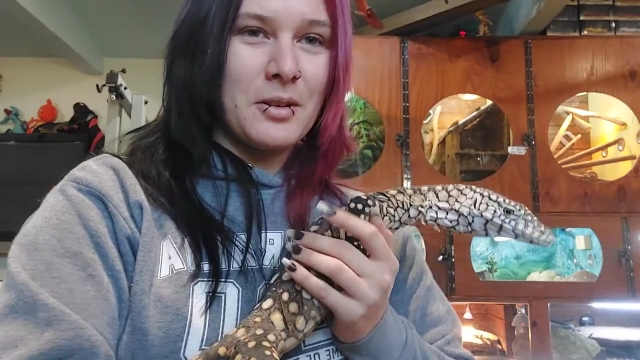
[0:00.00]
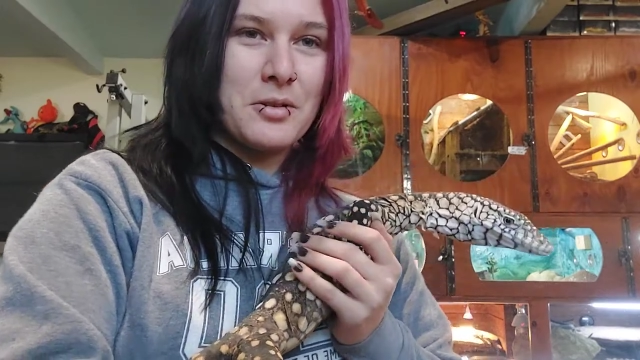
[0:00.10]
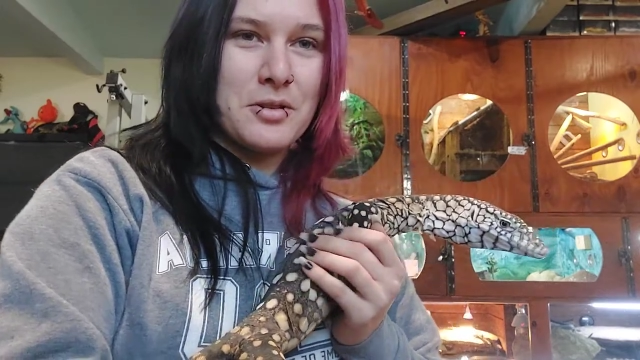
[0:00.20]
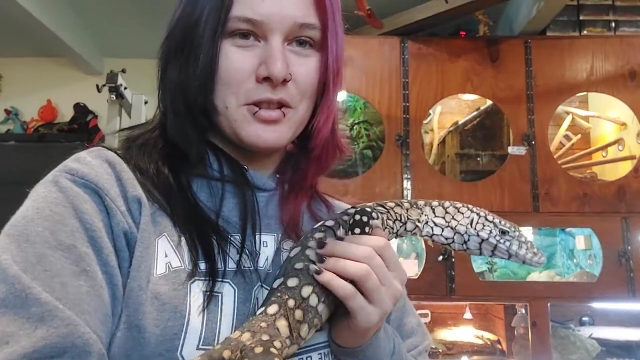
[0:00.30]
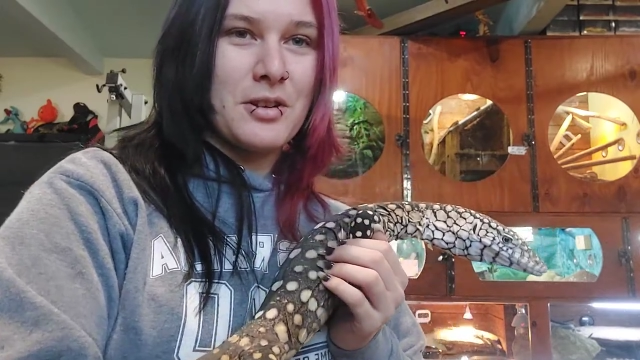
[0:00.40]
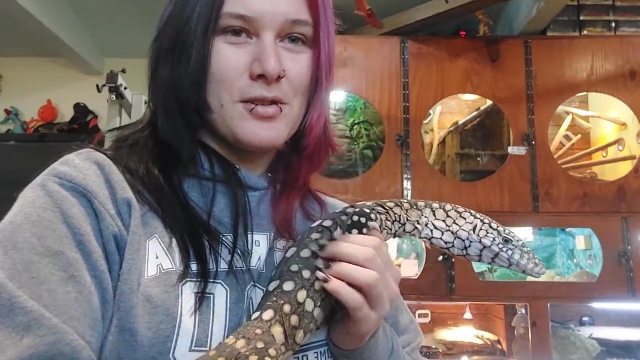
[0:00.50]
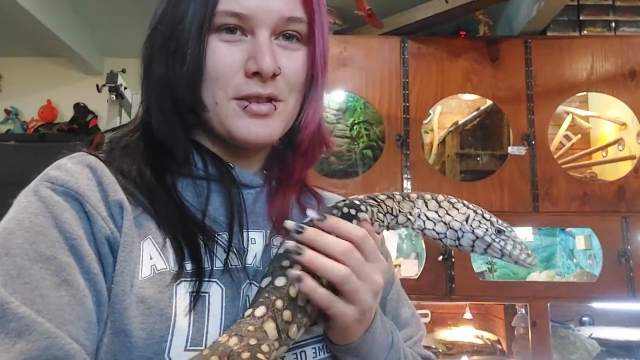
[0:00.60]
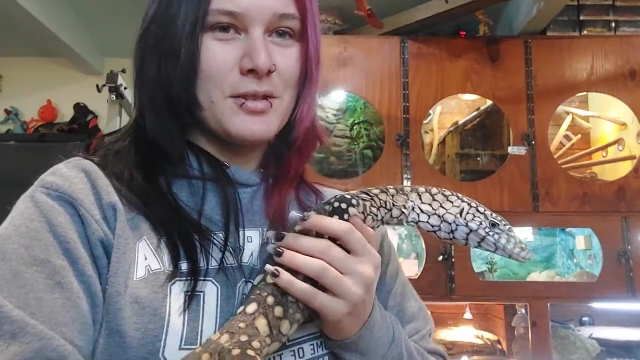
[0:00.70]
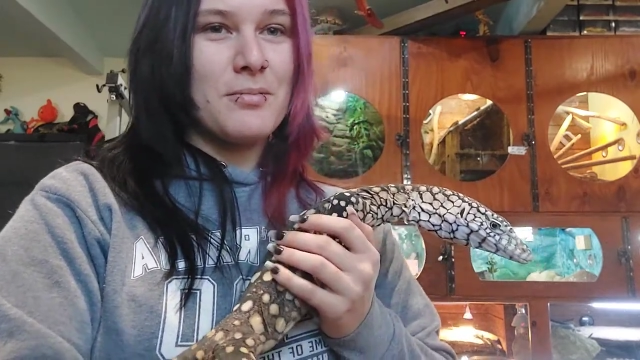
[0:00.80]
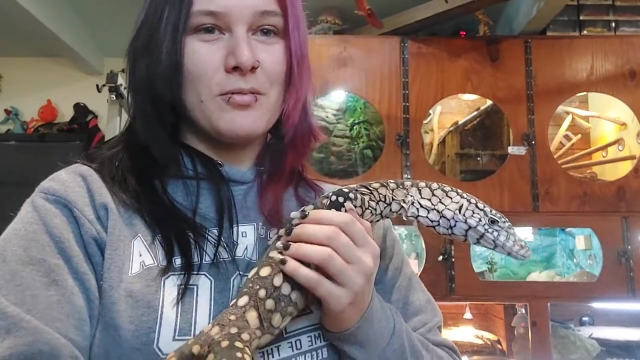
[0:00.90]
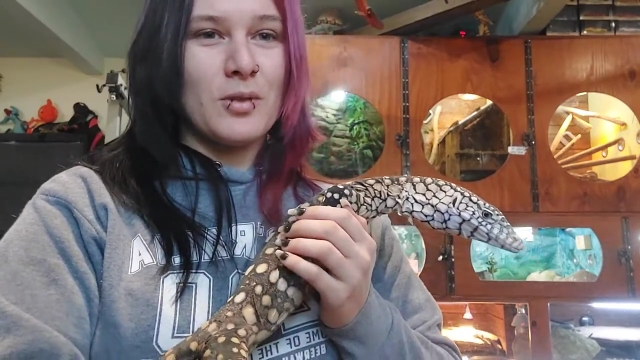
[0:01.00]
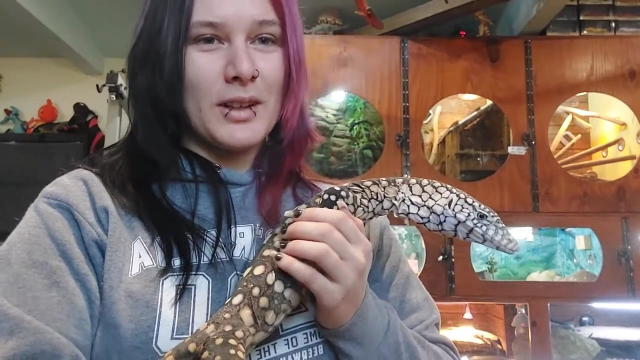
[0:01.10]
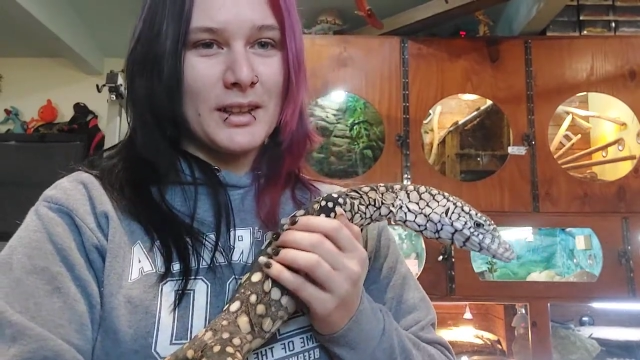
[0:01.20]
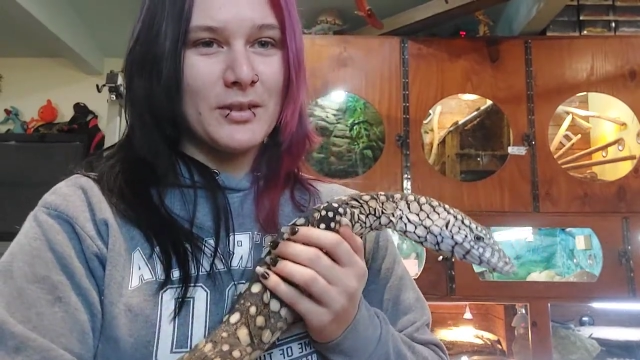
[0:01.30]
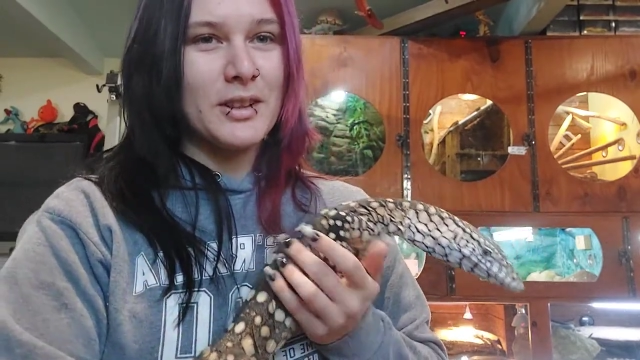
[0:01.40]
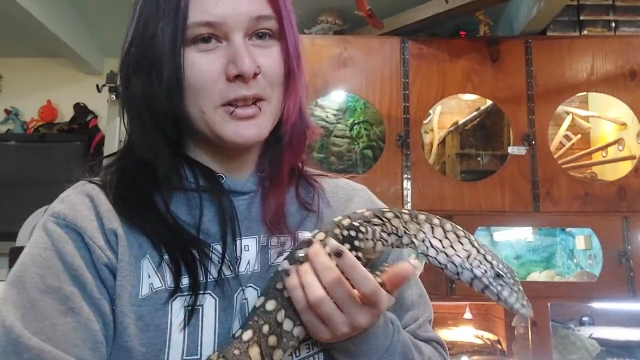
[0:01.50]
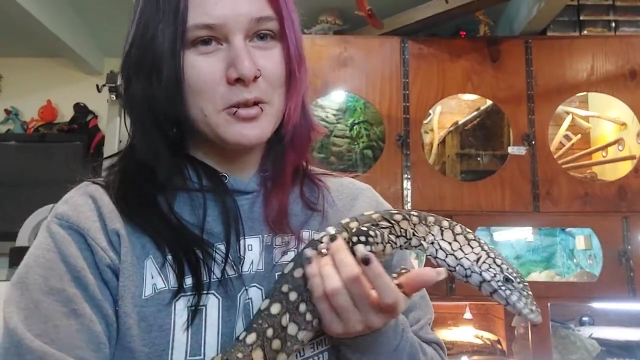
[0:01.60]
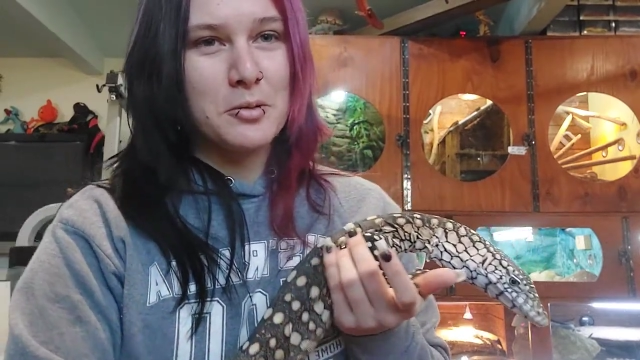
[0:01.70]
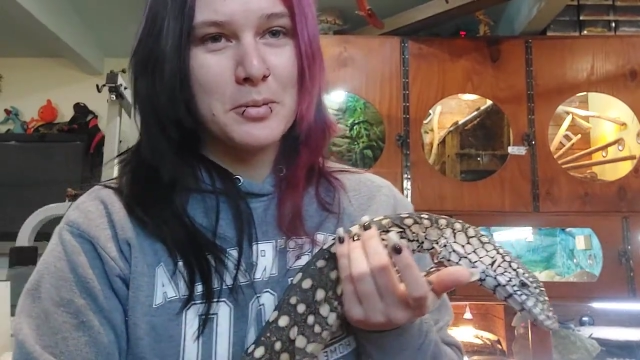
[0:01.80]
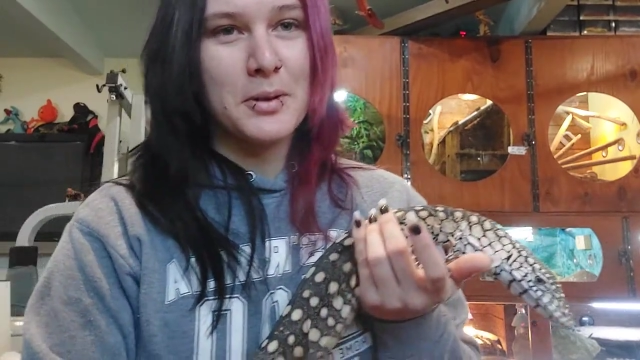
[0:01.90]
I'll show you some really, really
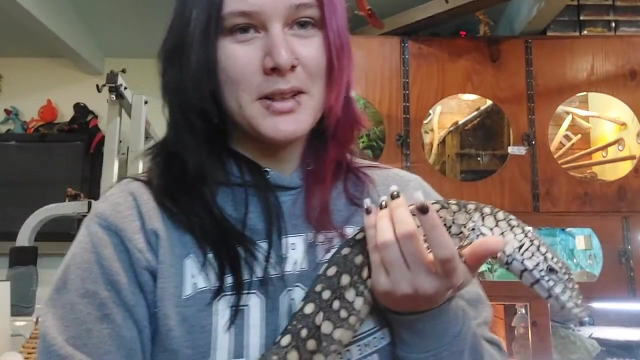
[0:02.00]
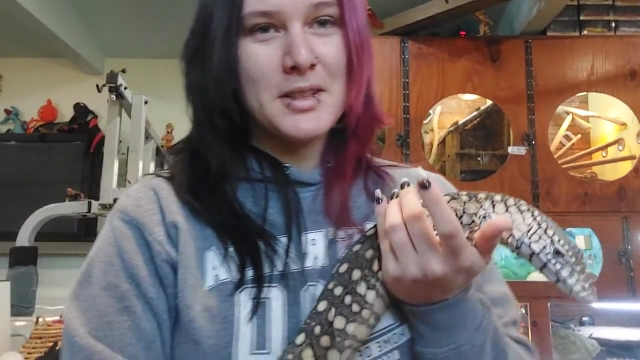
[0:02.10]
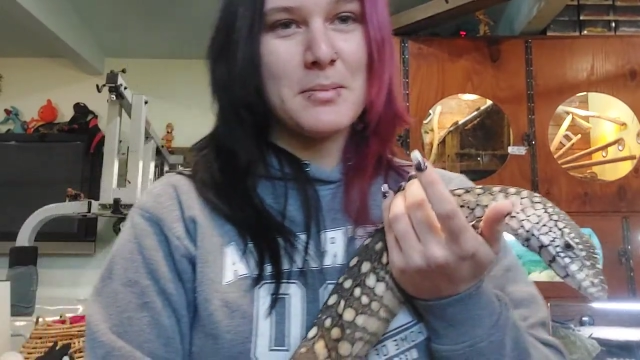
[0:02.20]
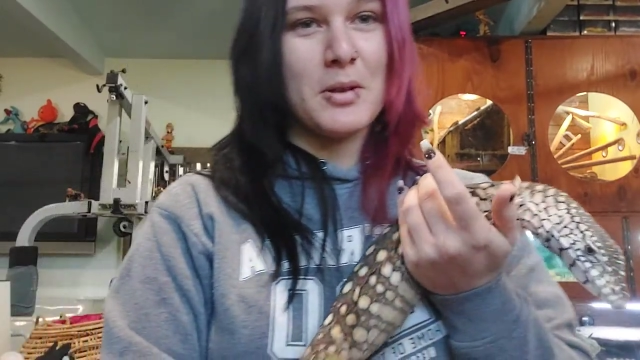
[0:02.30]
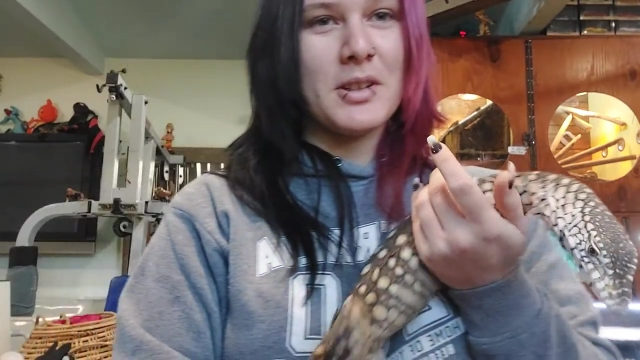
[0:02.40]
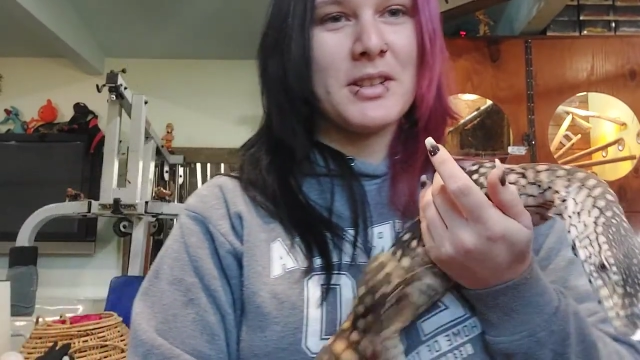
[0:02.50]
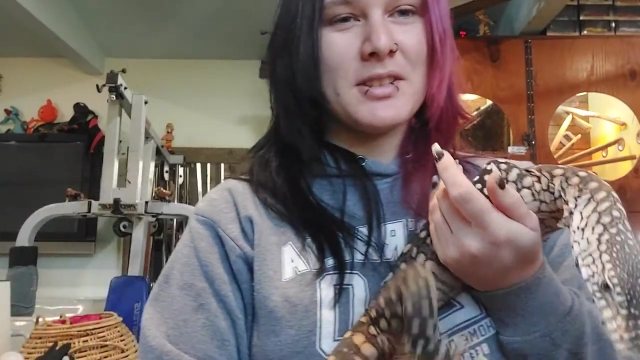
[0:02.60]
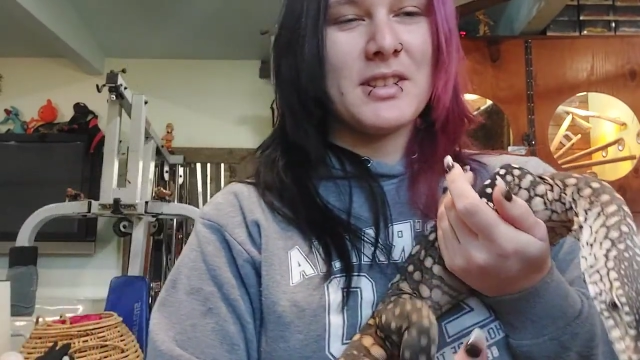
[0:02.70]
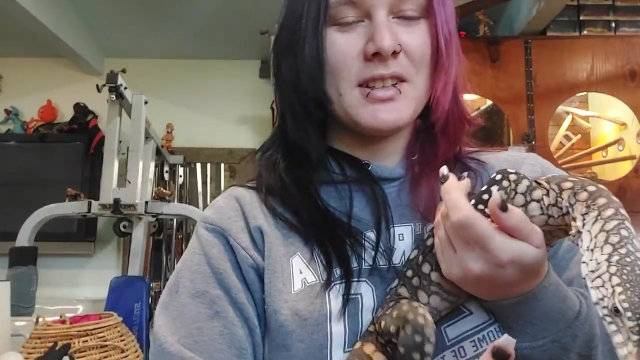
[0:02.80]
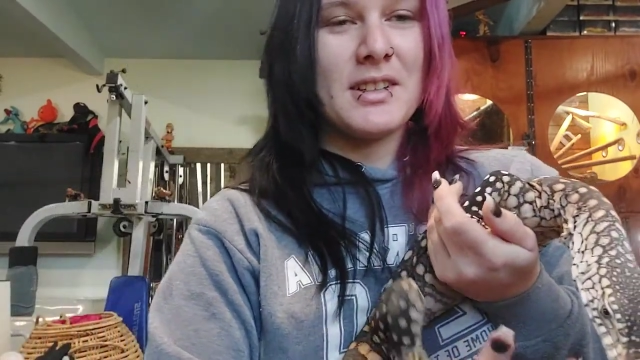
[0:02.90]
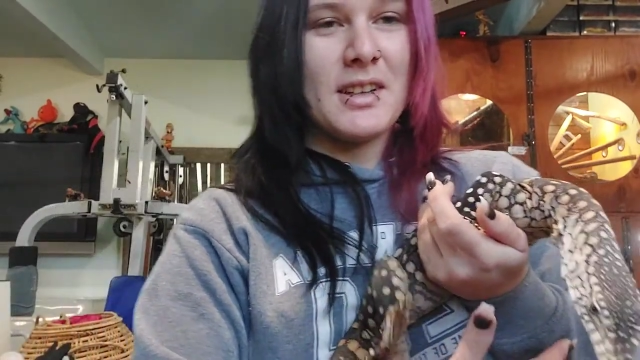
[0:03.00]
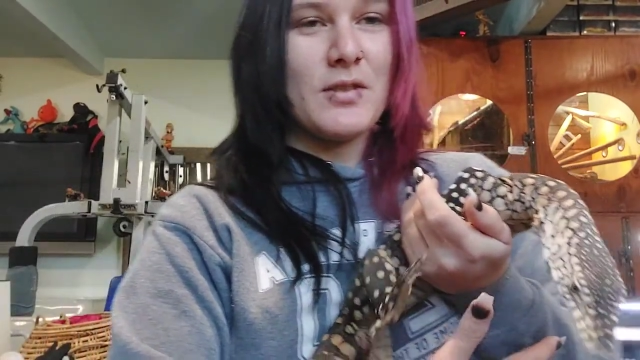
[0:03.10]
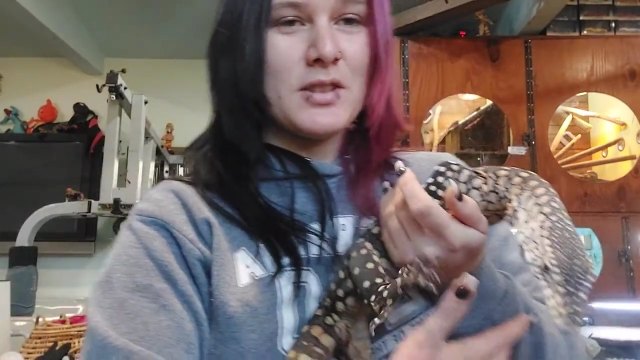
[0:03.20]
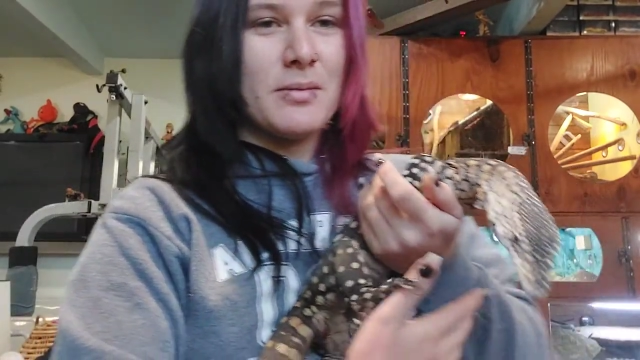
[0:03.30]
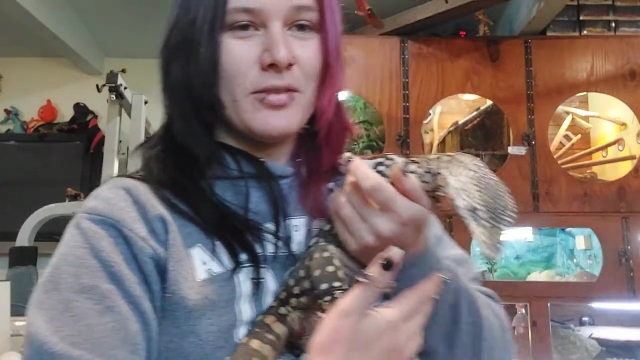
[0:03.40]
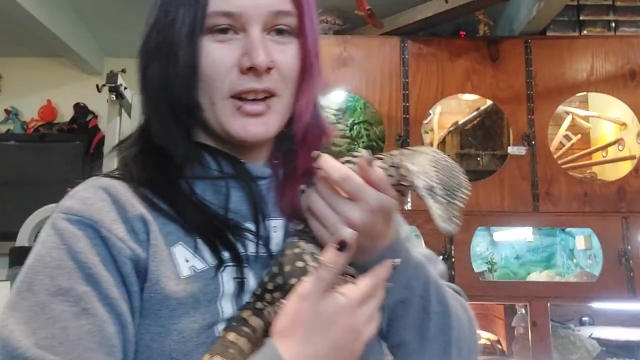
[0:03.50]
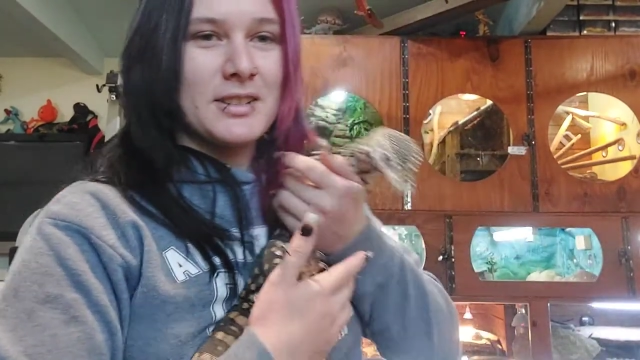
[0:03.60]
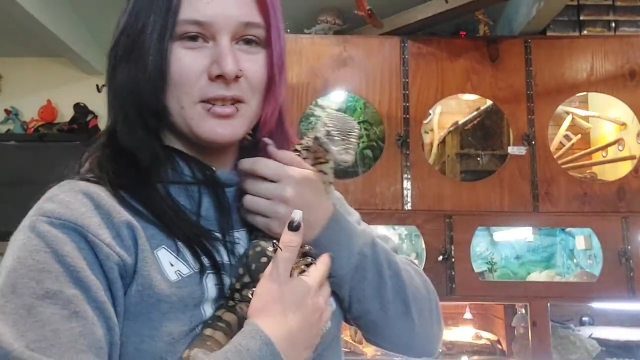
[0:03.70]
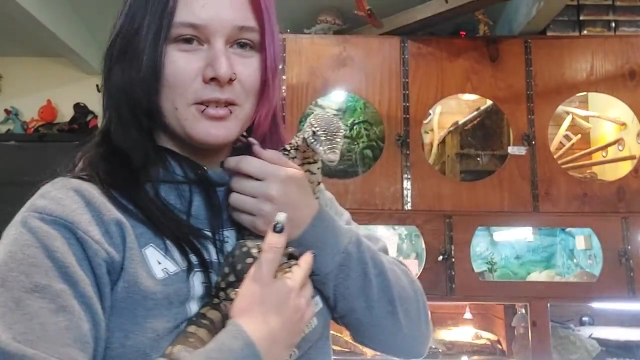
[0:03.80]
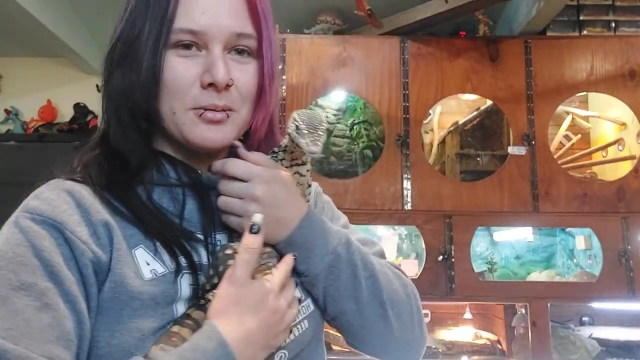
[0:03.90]
cool perentie monitors and give you some
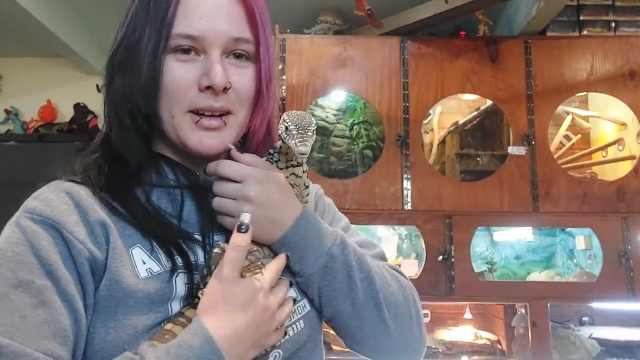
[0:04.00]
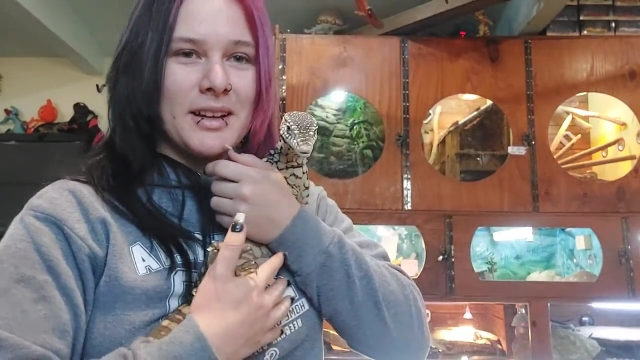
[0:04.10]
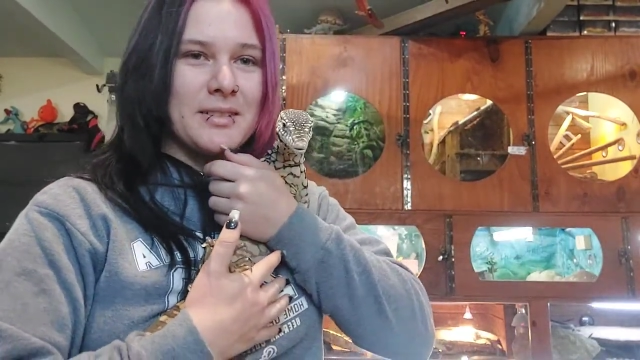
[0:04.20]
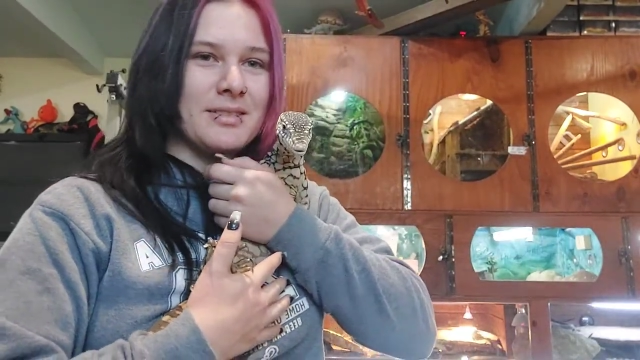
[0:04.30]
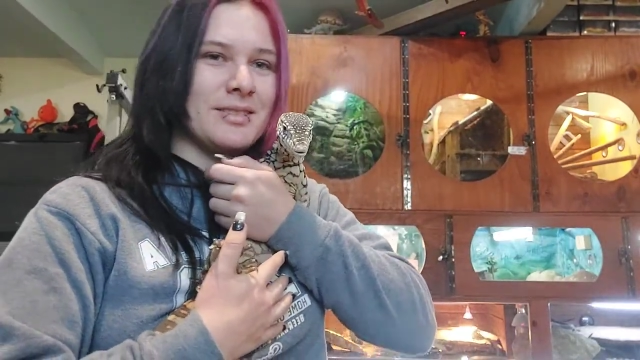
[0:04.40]
facts along the way.